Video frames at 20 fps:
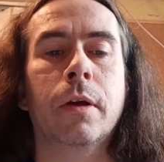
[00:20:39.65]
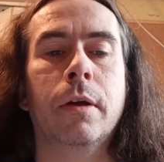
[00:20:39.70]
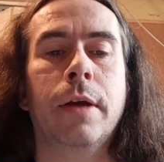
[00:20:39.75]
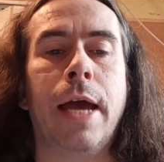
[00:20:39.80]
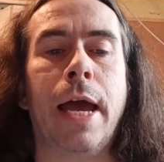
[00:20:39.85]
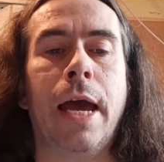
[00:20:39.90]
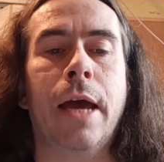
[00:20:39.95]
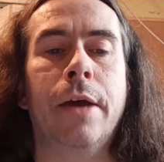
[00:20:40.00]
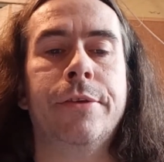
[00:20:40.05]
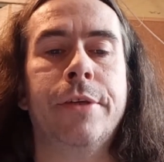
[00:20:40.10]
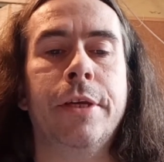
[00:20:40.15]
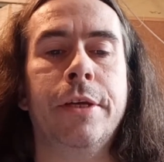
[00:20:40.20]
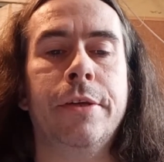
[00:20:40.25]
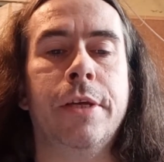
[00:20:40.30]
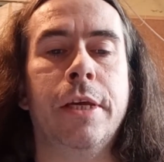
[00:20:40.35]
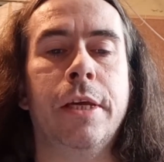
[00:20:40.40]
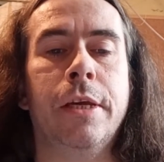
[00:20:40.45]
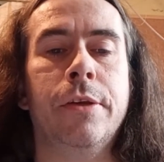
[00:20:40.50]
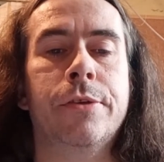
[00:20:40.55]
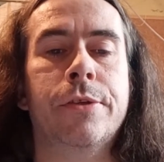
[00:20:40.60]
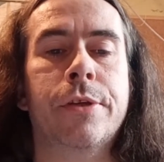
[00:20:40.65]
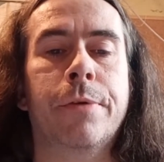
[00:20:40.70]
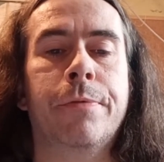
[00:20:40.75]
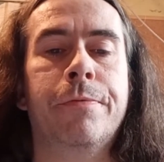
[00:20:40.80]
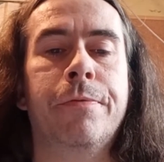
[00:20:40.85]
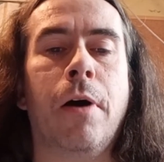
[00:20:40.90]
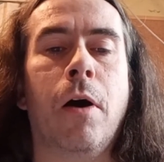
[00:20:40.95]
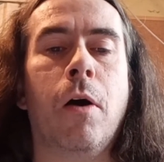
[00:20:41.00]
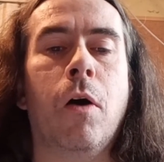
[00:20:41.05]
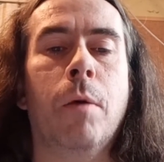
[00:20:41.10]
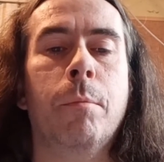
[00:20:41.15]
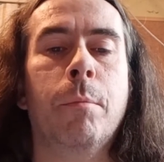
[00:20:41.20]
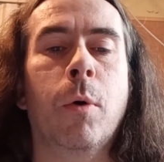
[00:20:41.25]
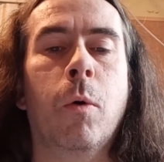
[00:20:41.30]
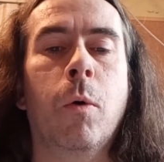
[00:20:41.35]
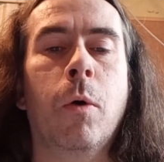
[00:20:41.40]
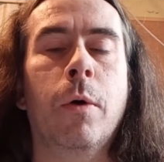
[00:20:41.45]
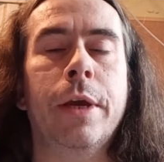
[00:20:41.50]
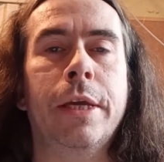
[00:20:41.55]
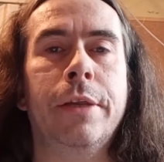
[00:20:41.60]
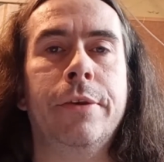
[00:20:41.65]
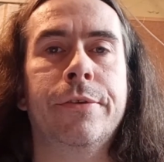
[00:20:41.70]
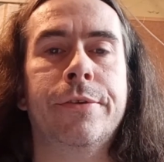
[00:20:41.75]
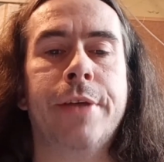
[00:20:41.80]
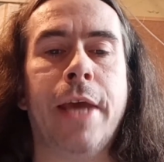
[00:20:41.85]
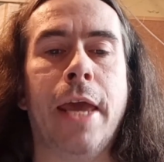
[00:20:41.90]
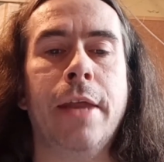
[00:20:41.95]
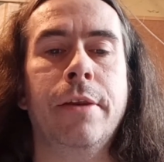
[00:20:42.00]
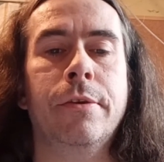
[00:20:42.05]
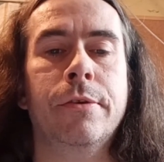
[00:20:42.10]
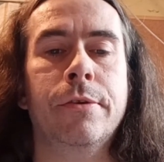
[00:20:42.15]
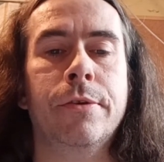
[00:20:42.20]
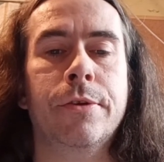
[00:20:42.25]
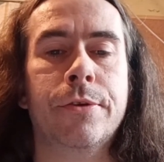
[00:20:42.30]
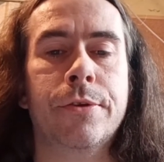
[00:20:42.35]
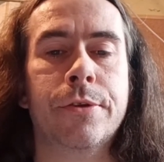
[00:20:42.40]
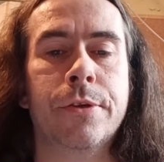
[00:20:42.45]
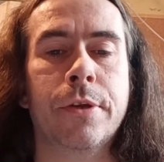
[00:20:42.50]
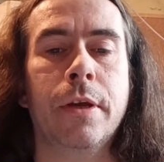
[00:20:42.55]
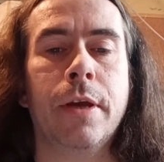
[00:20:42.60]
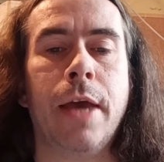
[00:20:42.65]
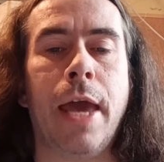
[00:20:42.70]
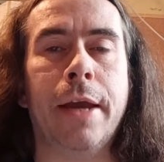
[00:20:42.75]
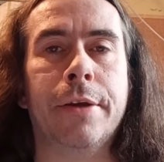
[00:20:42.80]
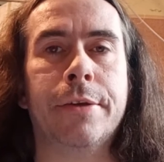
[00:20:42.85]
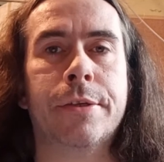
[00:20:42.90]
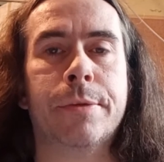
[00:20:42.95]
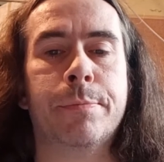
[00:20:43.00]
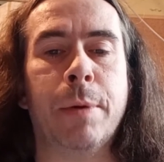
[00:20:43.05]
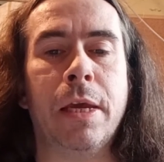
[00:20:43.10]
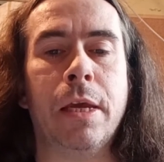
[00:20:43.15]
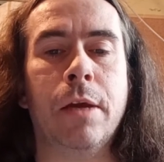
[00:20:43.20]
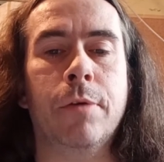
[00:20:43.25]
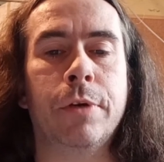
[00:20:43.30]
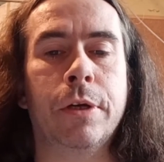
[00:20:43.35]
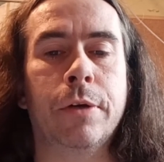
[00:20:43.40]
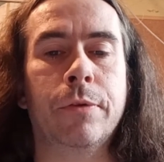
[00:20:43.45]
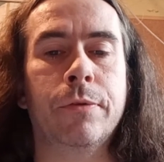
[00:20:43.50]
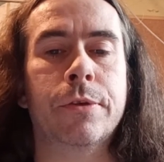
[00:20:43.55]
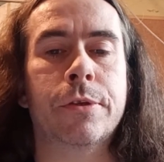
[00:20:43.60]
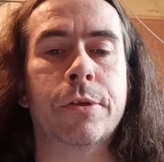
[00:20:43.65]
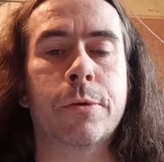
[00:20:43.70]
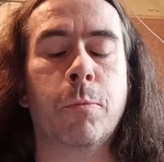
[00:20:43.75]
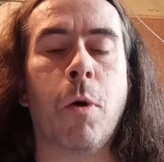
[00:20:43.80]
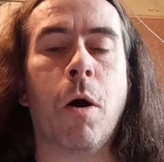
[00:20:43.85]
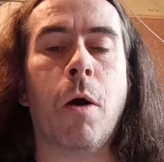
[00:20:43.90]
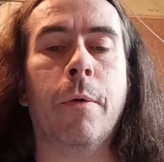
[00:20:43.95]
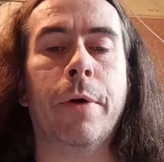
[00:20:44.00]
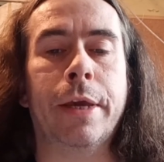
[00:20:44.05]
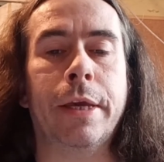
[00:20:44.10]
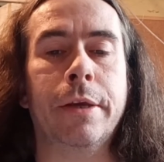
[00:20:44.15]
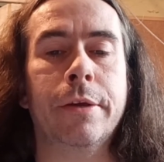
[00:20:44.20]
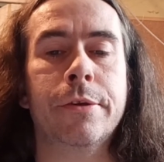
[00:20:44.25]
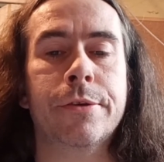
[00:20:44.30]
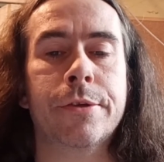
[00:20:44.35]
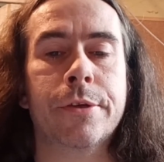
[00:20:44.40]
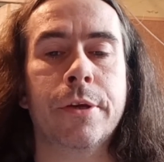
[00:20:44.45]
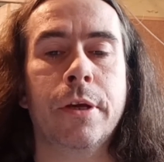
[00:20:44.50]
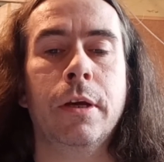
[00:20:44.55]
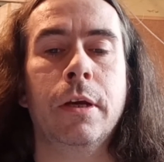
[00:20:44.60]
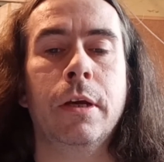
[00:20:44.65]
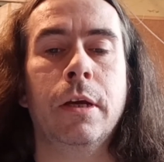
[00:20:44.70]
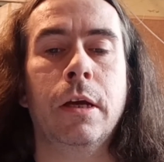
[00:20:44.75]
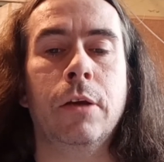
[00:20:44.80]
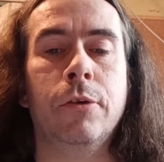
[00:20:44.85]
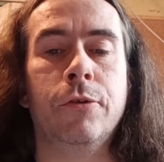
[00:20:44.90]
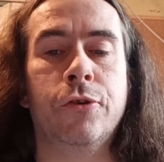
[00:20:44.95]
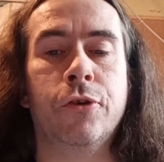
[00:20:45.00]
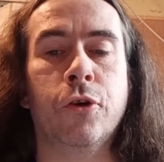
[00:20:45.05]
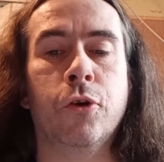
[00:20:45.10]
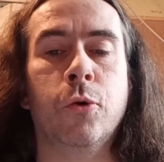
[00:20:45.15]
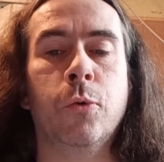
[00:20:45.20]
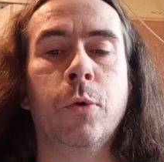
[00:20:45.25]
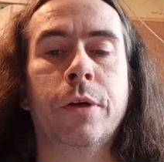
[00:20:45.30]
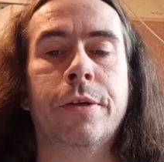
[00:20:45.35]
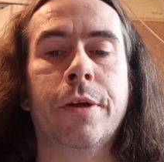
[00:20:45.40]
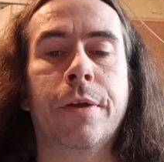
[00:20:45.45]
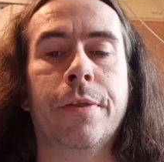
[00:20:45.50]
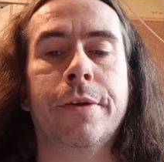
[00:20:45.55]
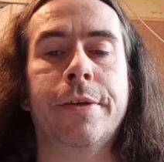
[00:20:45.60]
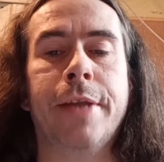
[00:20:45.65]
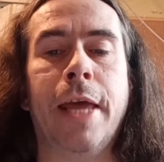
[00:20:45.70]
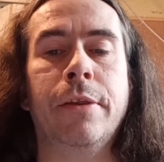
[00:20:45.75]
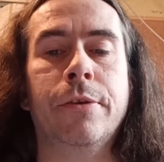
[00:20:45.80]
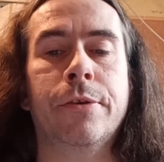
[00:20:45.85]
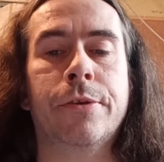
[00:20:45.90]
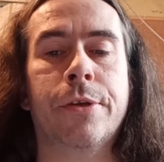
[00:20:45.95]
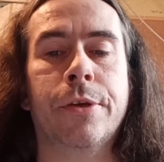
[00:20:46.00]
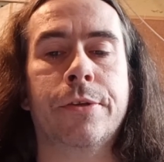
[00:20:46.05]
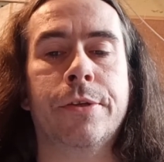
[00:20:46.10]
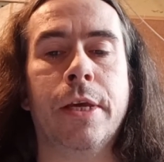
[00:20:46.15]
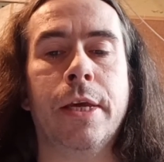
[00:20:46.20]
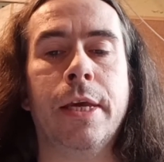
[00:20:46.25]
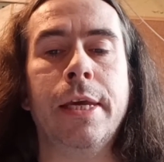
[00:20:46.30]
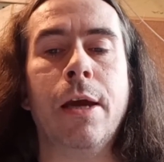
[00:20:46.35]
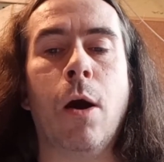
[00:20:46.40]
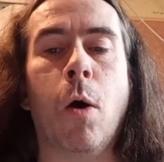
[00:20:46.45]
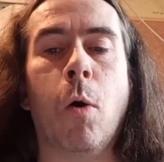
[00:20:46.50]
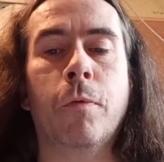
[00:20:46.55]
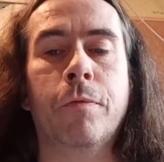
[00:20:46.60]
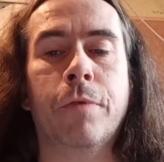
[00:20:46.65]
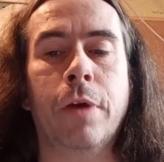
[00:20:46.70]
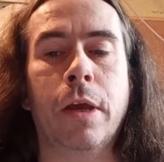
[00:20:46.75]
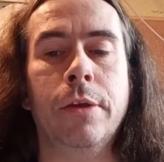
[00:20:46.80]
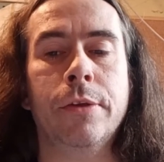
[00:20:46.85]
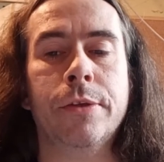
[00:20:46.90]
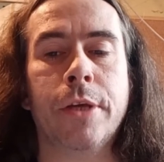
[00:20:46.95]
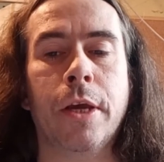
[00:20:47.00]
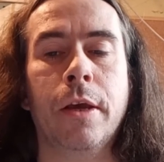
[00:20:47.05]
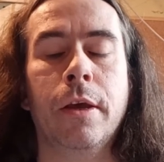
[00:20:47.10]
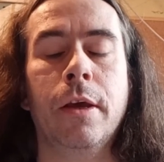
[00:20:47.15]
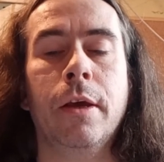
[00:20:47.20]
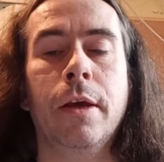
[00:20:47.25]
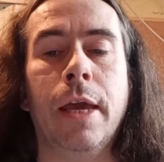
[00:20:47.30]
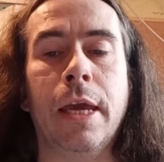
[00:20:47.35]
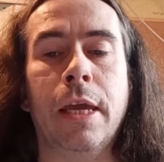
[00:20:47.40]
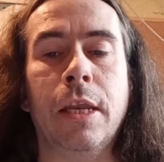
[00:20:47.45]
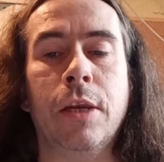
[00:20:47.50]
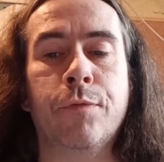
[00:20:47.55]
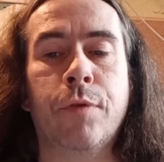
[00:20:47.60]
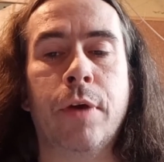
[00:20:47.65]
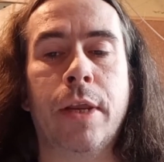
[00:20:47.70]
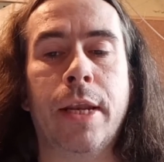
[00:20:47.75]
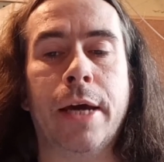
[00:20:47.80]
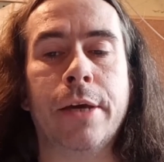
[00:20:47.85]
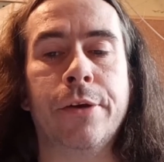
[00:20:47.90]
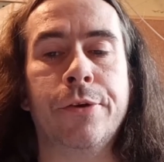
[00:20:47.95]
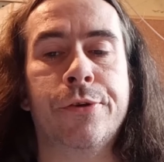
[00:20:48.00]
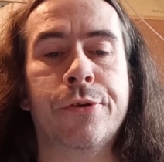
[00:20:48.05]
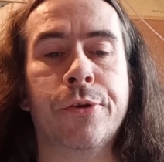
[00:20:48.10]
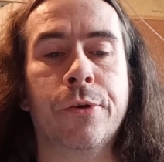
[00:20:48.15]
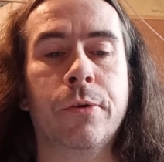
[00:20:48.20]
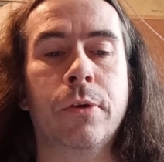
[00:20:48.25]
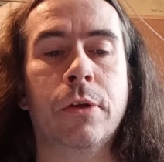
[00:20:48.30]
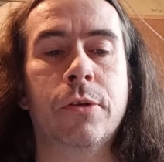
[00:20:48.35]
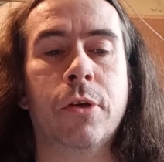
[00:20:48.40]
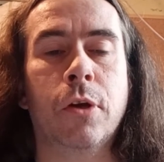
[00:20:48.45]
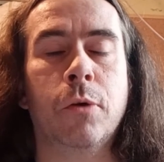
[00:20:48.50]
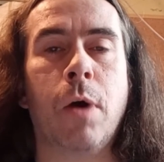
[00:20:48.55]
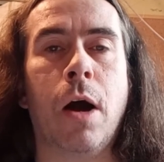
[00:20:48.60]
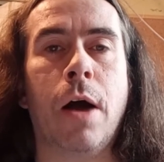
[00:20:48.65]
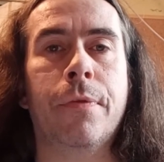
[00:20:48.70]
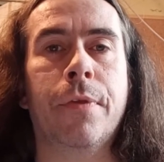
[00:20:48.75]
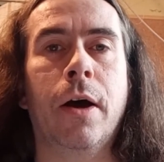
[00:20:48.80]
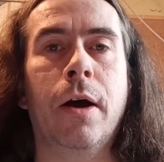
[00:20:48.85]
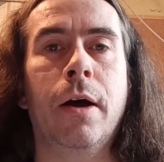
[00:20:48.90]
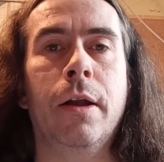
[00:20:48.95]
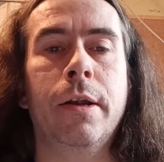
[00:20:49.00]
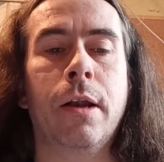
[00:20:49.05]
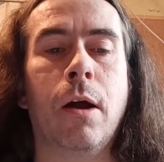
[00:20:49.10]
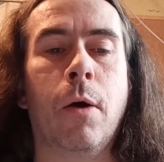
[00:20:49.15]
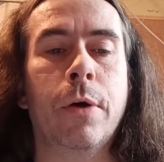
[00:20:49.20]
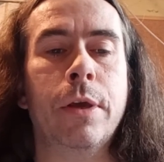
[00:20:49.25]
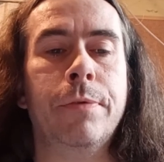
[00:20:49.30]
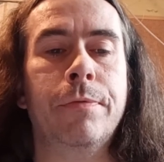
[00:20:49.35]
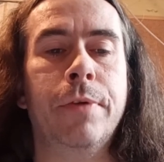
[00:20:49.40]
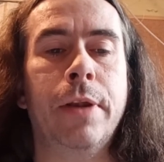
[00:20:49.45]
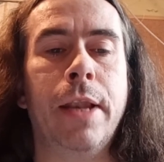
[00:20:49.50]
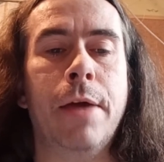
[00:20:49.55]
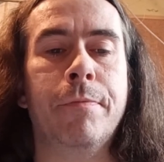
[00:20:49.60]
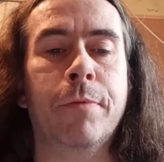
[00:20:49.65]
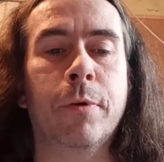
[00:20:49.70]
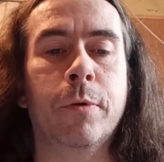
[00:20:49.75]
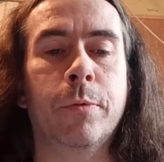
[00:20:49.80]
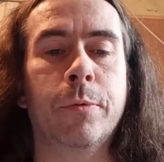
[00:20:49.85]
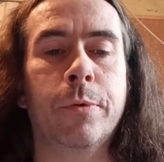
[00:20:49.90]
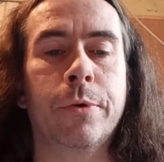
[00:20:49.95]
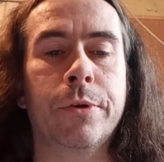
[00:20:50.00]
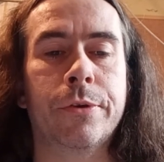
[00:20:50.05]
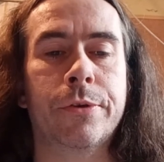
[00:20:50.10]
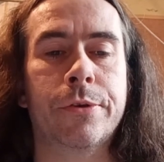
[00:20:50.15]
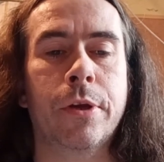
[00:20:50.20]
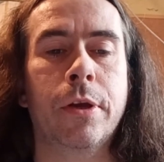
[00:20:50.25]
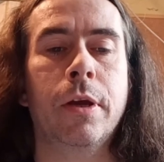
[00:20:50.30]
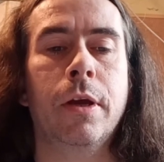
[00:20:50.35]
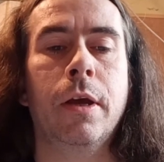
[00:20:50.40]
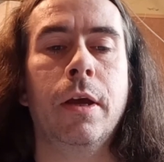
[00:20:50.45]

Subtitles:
as it is far more intense experience-wise due to the density of it in relation to other life levels,